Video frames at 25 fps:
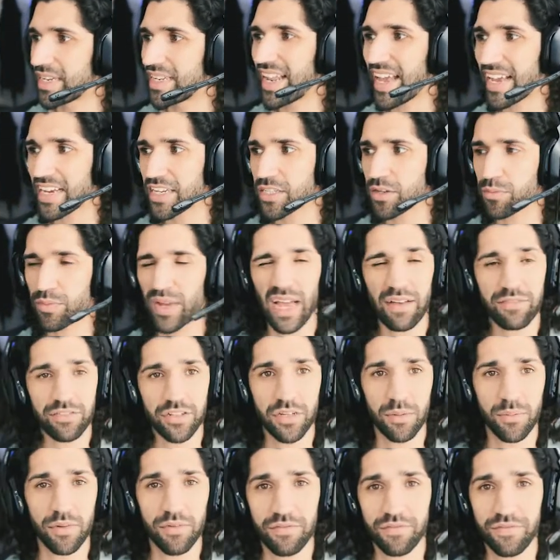Next up we have
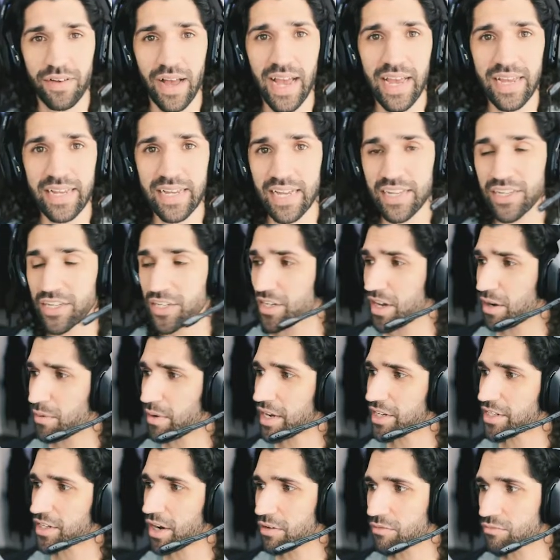Summon Fae, and
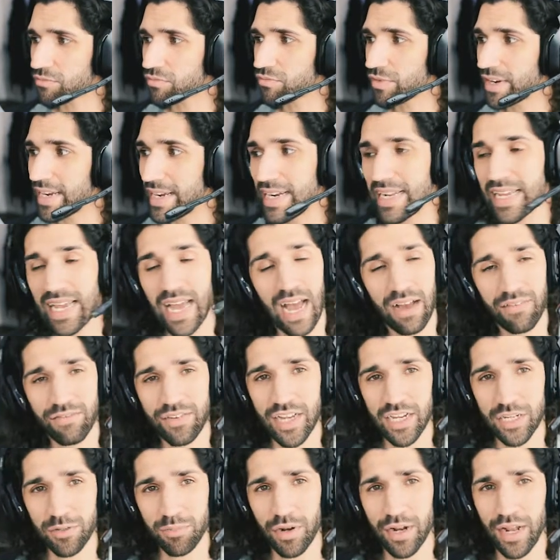I don't really have an
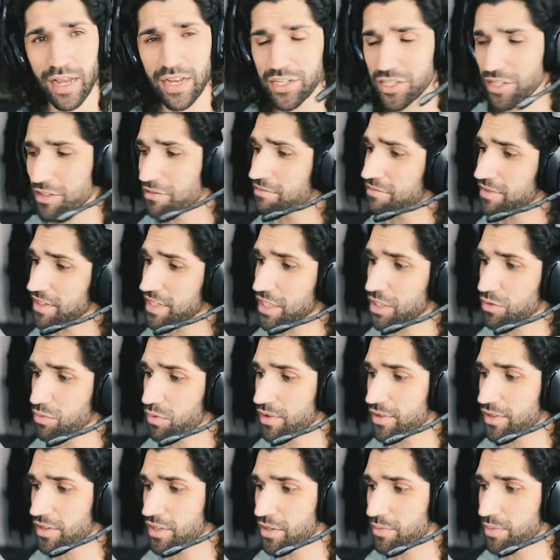explanation for this
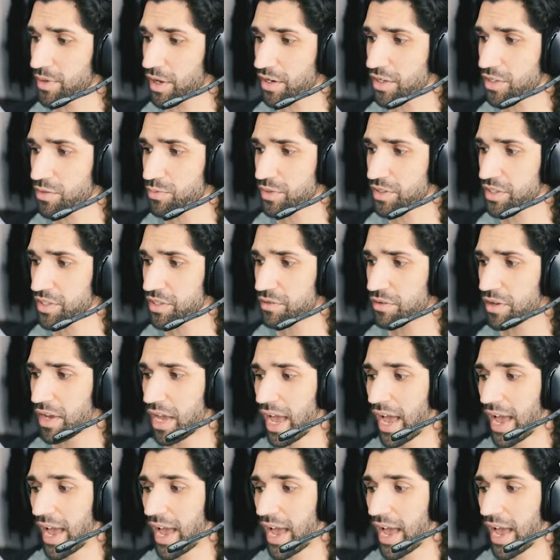one, to be honest with you.